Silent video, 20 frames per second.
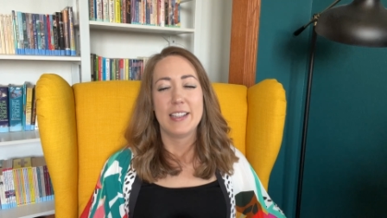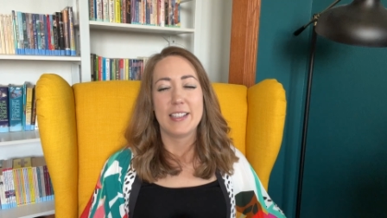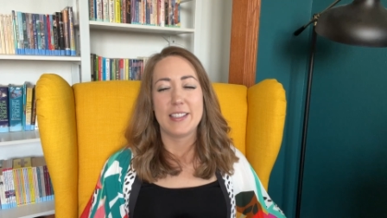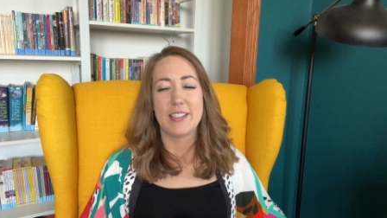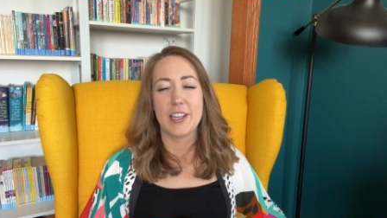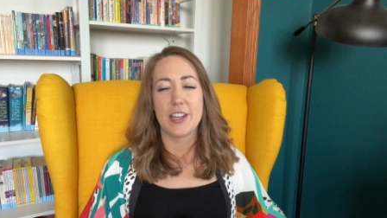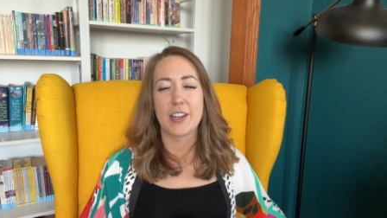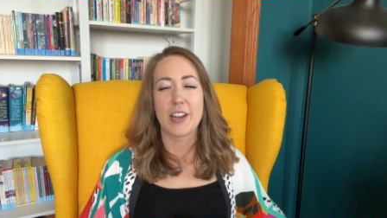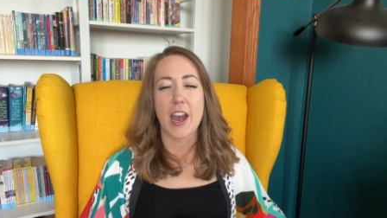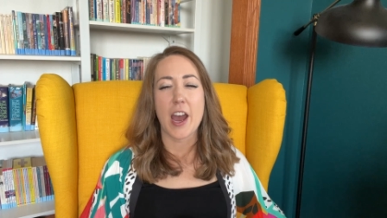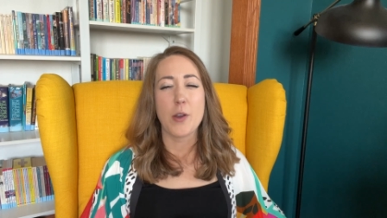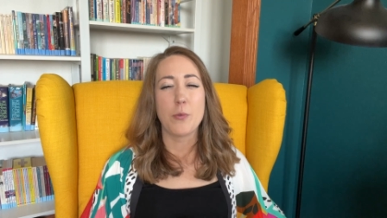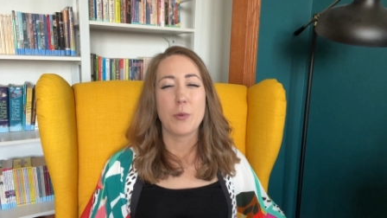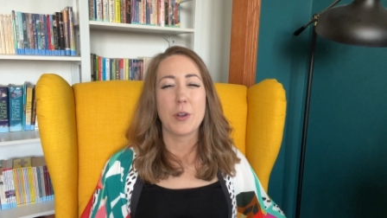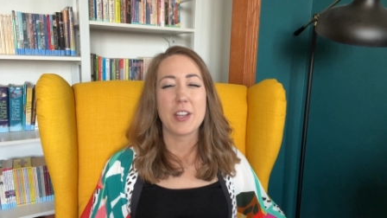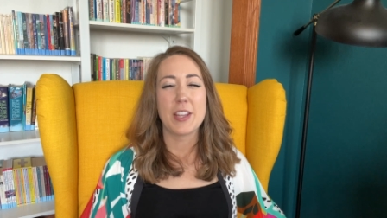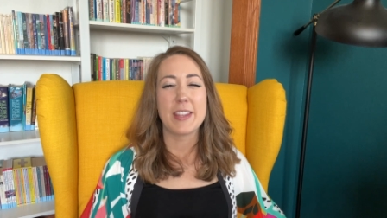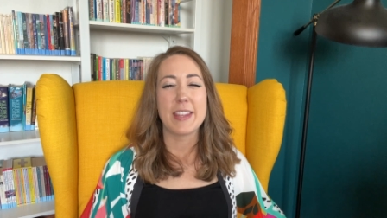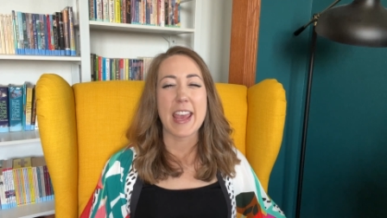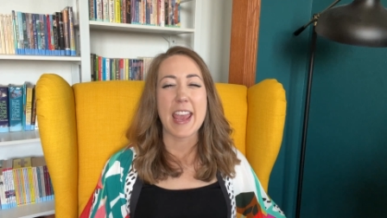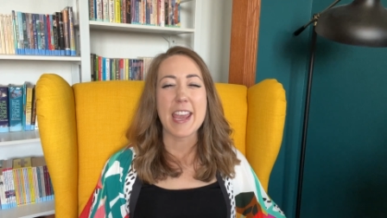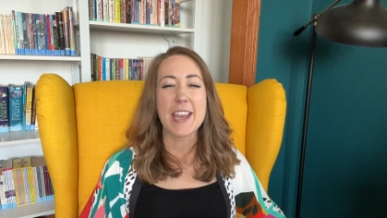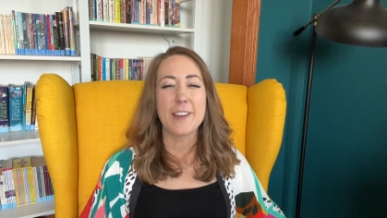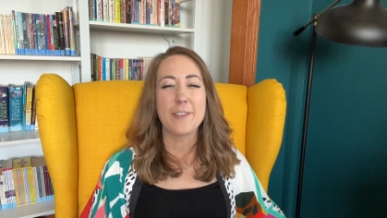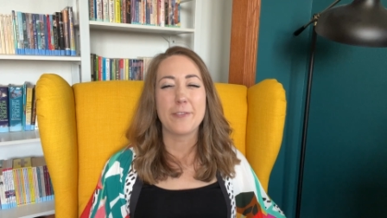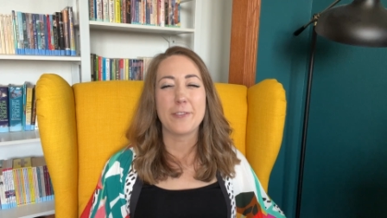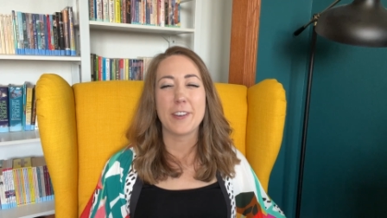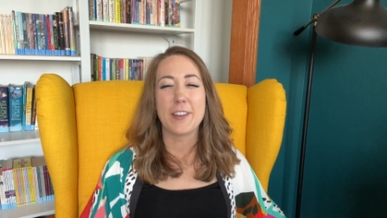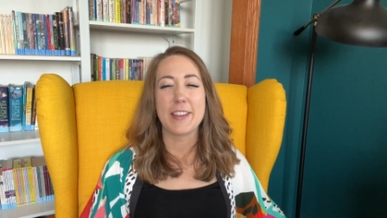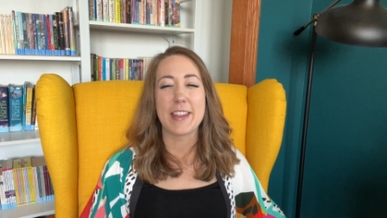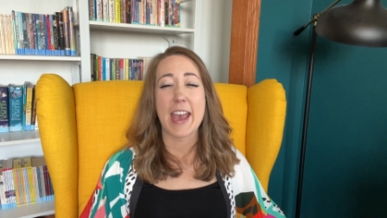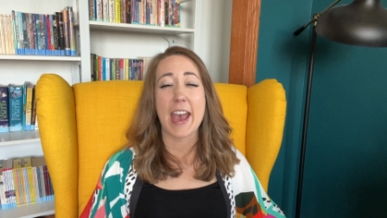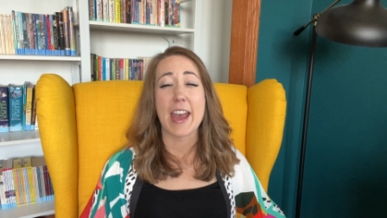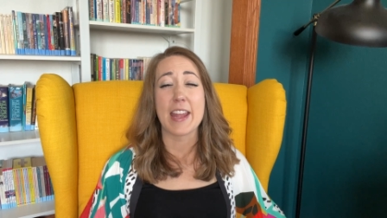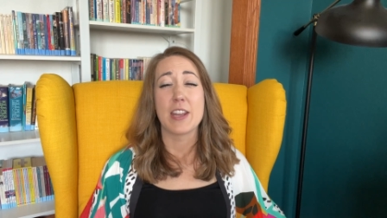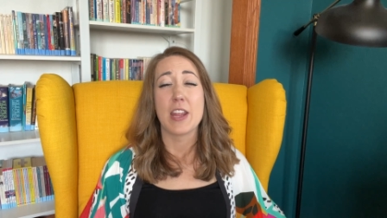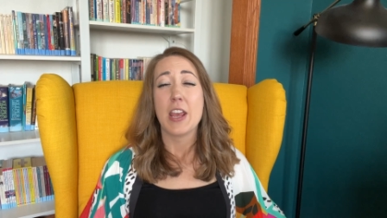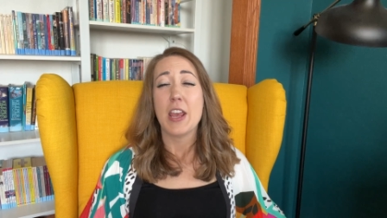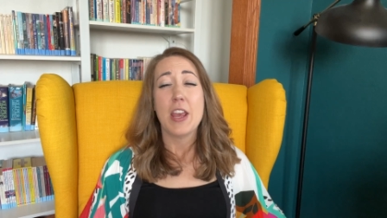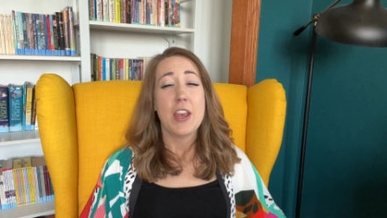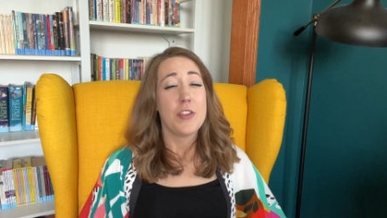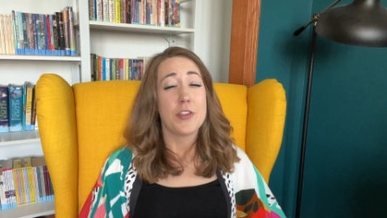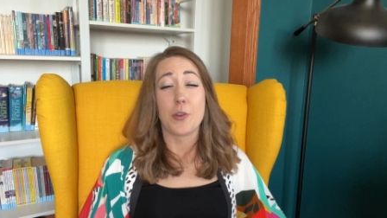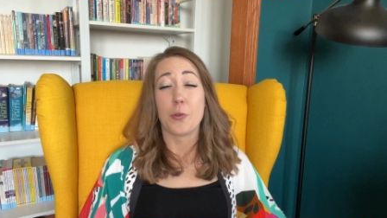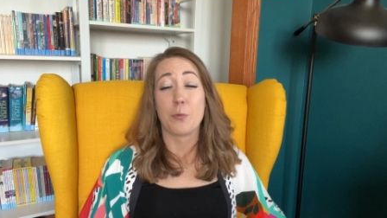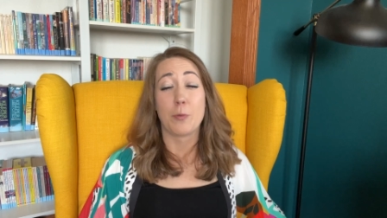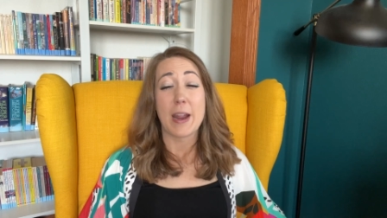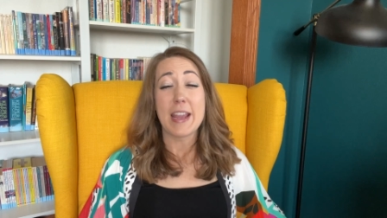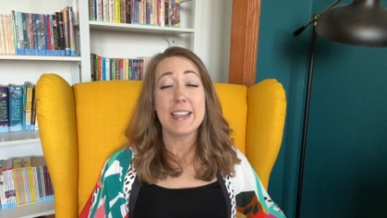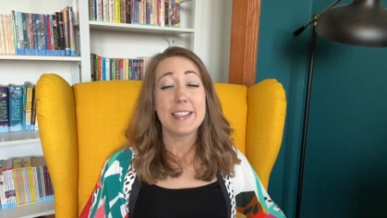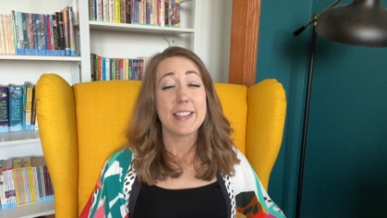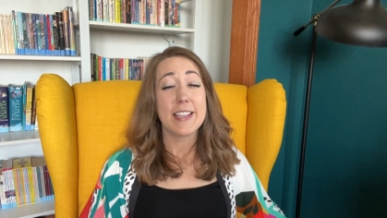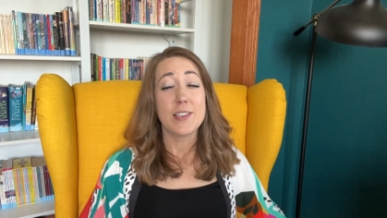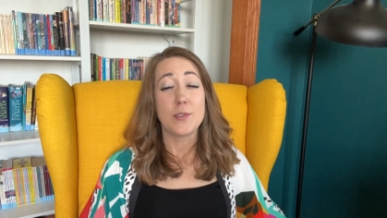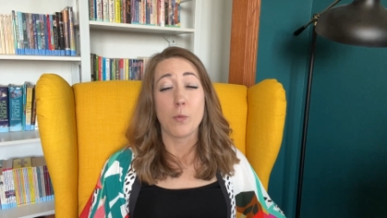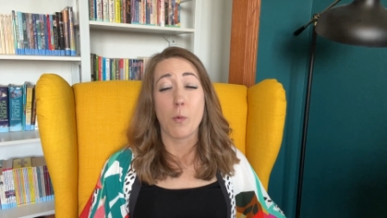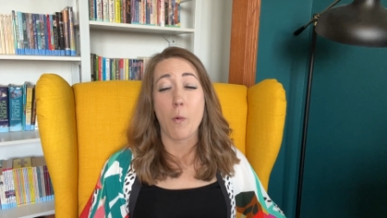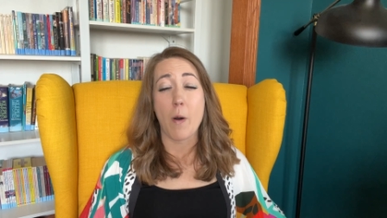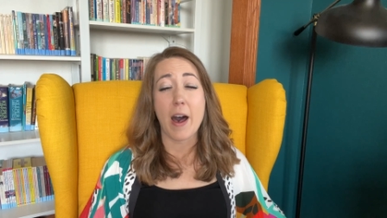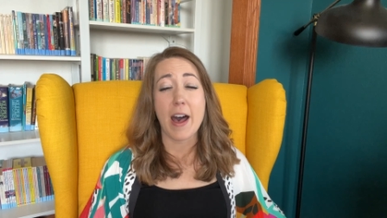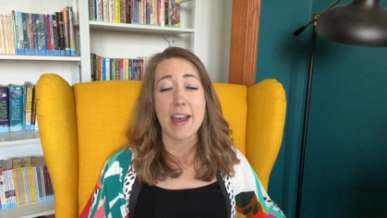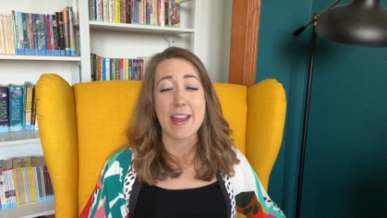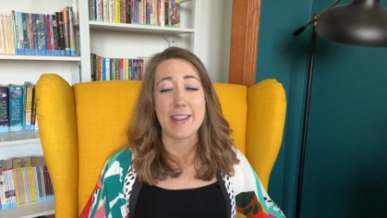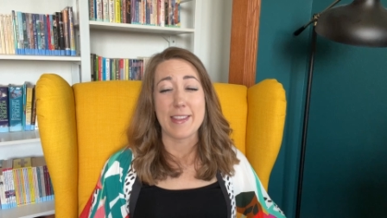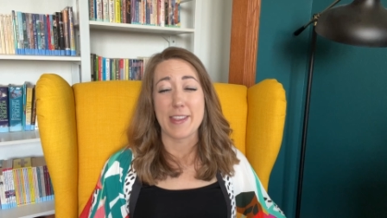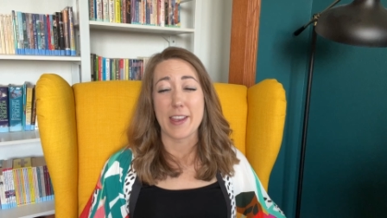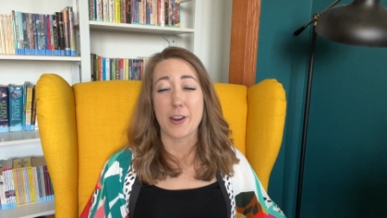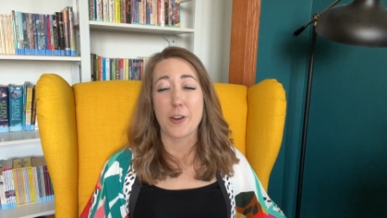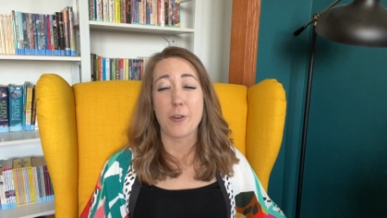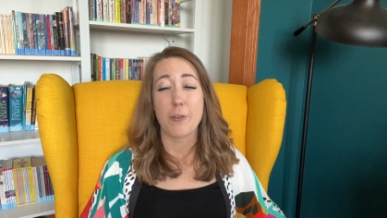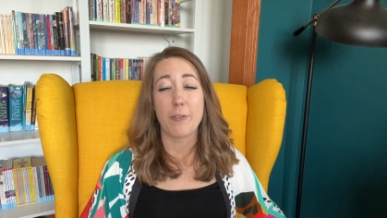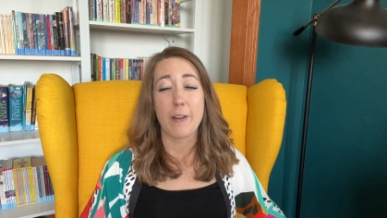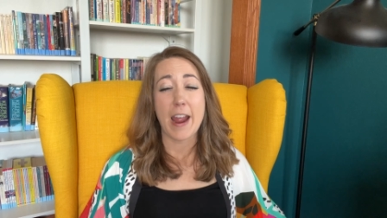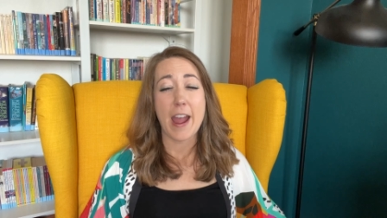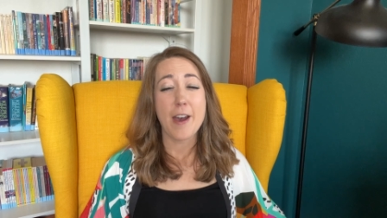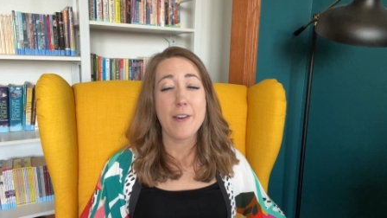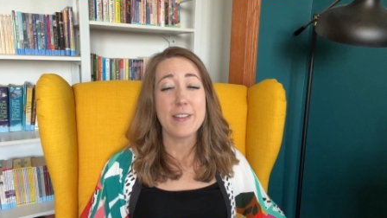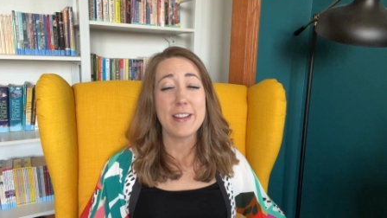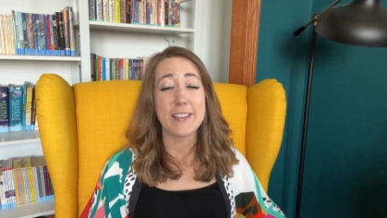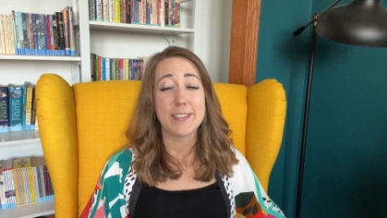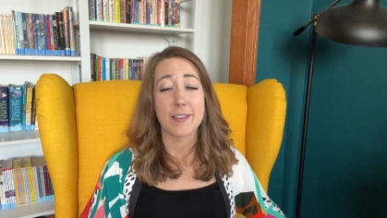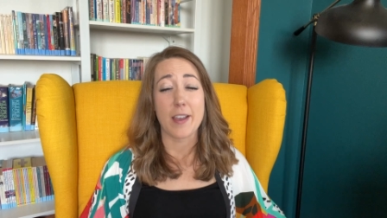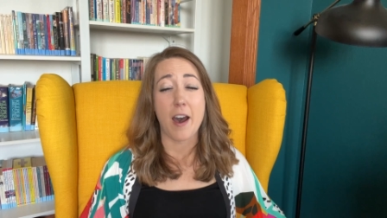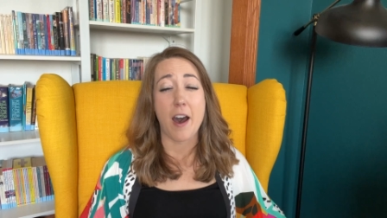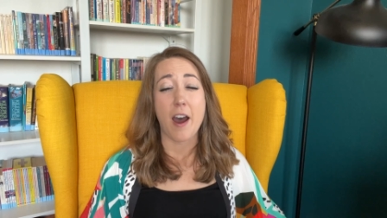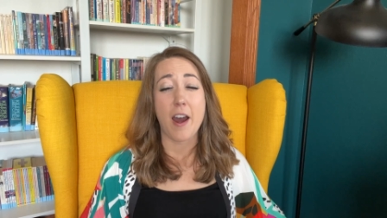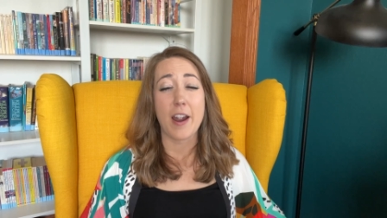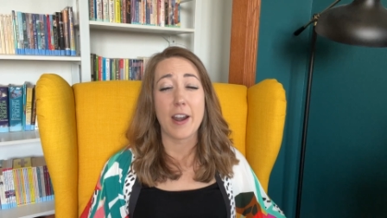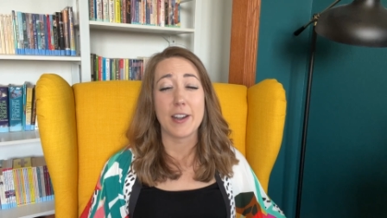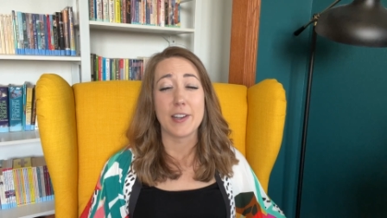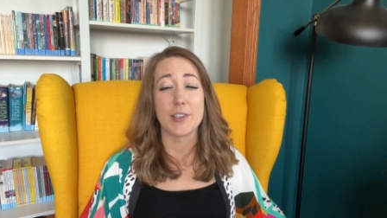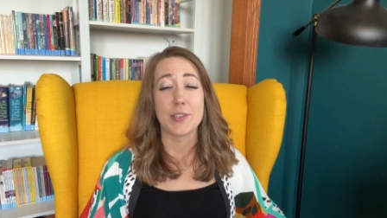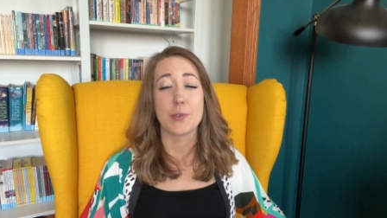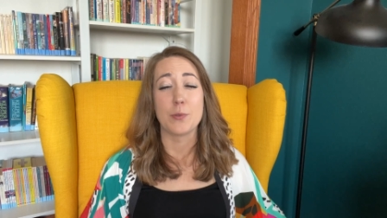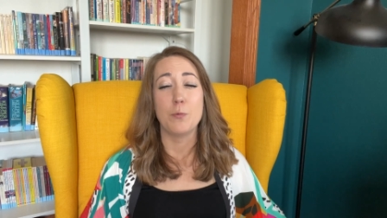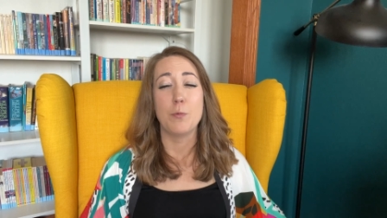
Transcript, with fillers: Dear God, we're thankful that the race is won. The crown is ours.